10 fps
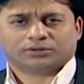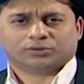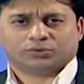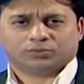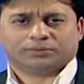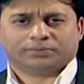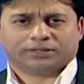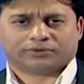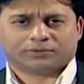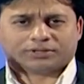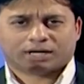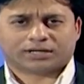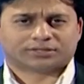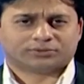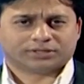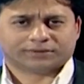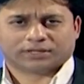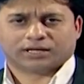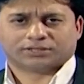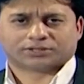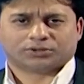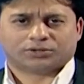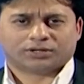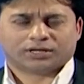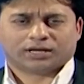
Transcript: who will be throwing darts to achieve the highest score.